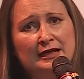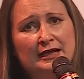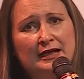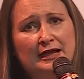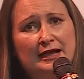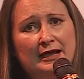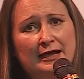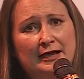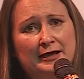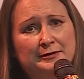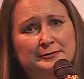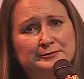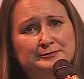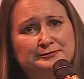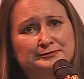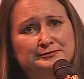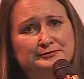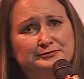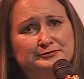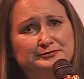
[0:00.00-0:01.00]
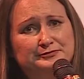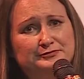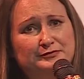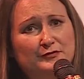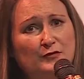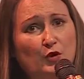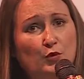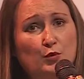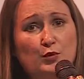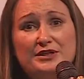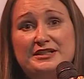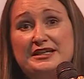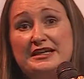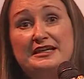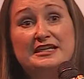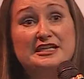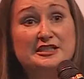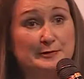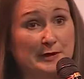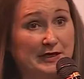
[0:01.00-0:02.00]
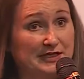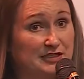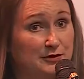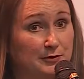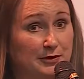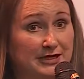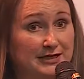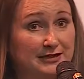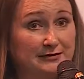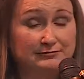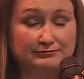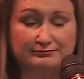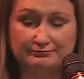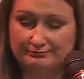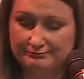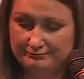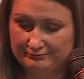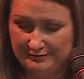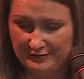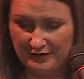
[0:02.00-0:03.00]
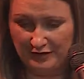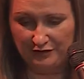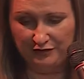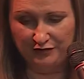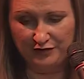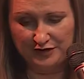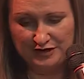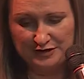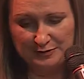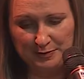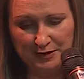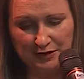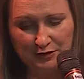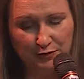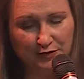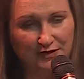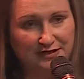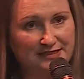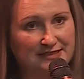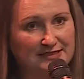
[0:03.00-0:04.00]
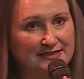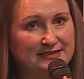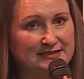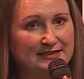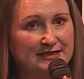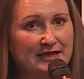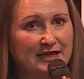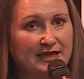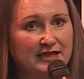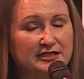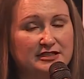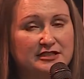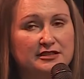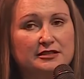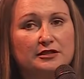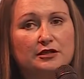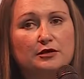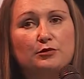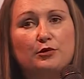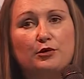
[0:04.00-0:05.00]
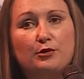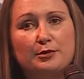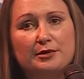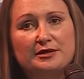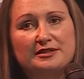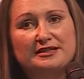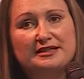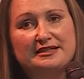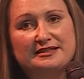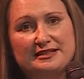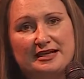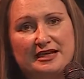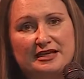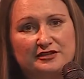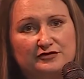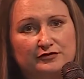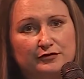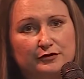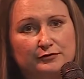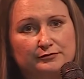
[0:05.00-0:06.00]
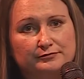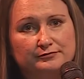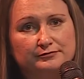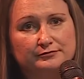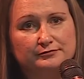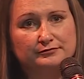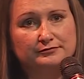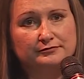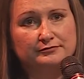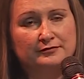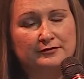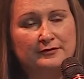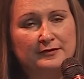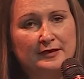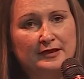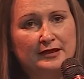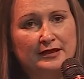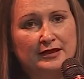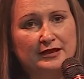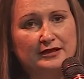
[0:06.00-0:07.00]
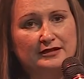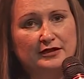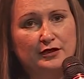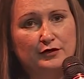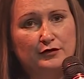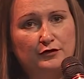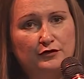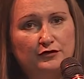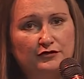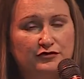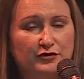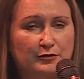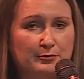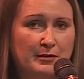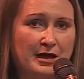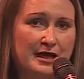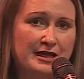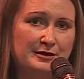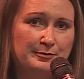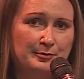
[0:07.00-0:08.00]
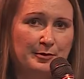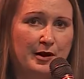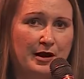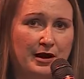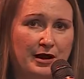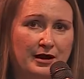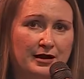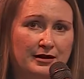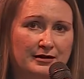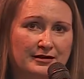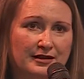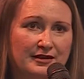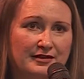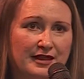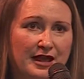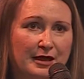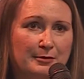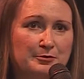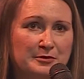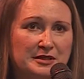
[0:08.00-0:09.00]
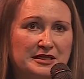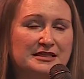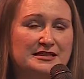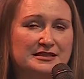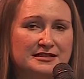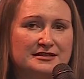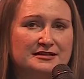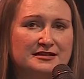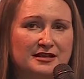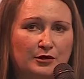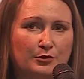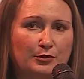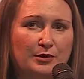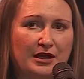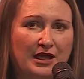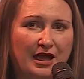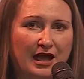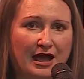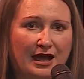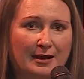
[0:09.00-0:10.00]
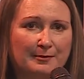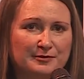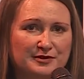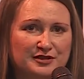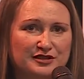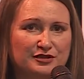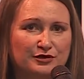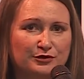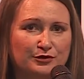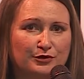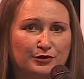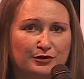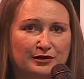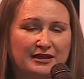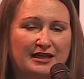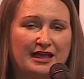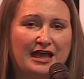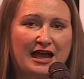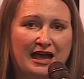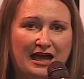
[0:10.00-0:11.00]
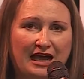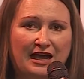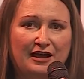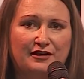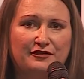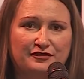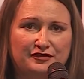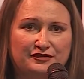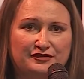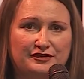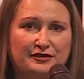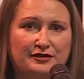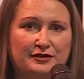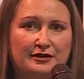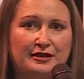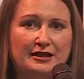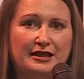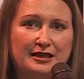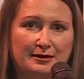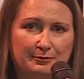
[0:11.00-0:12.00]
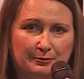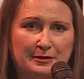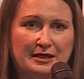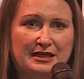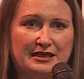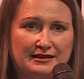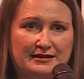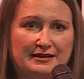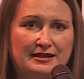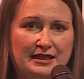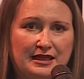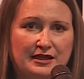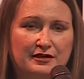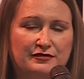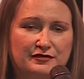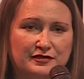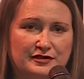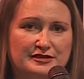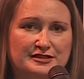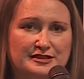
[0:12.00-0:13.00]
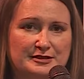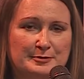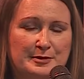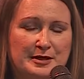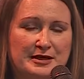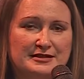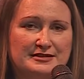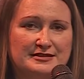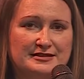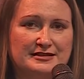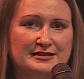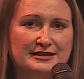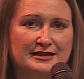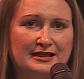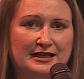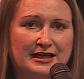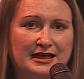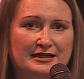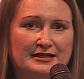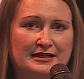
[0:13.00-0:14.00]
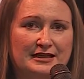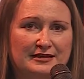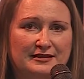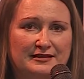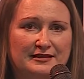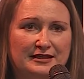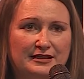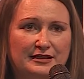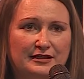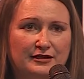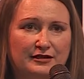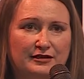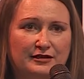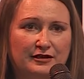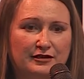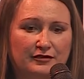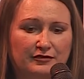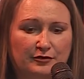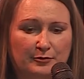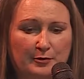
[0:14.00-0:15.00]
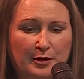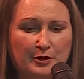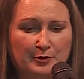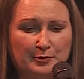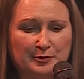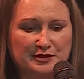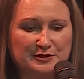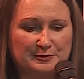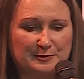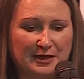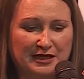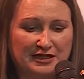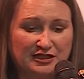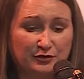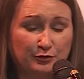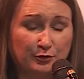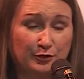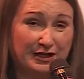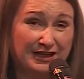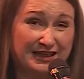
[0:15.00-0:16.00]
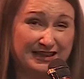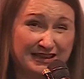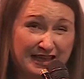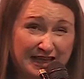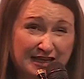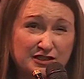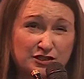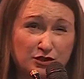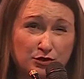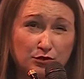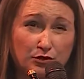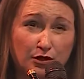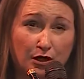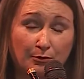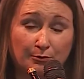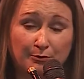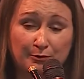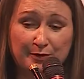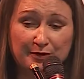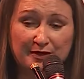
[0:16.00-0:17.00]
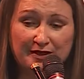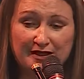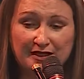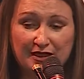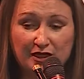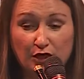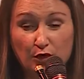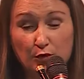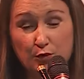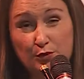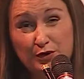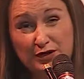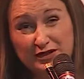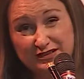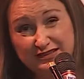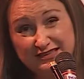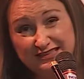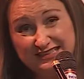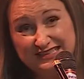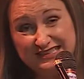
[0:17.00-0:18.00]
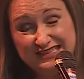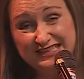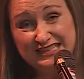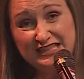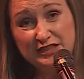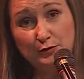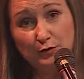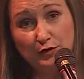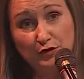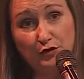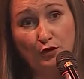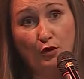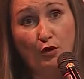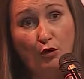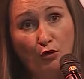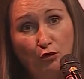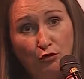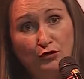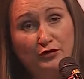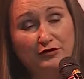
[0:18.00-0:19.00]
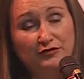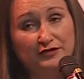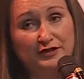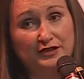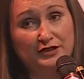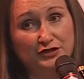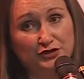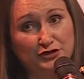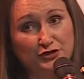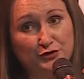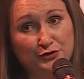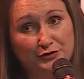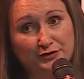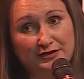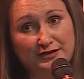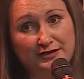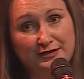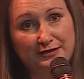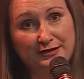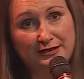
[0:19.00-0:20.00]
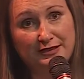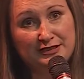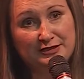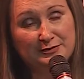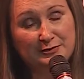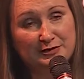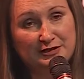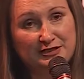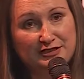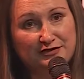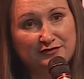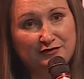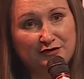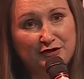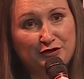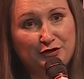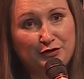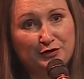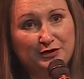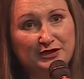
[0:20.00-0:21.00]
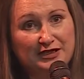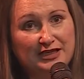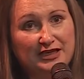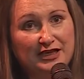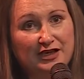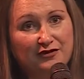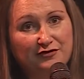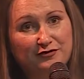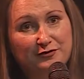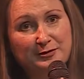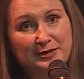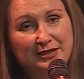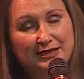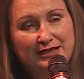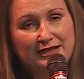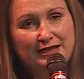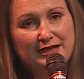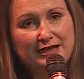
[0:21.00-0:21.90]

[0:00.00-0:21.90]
We didn't expect to win it. First bid with CCS, we were successful. Now, from my part, that means that we absolutely have to make the effort to bid. And I think, from our perspective, we're a Glasgow company. We're dealing with all of the insurance arrangements for the UK government.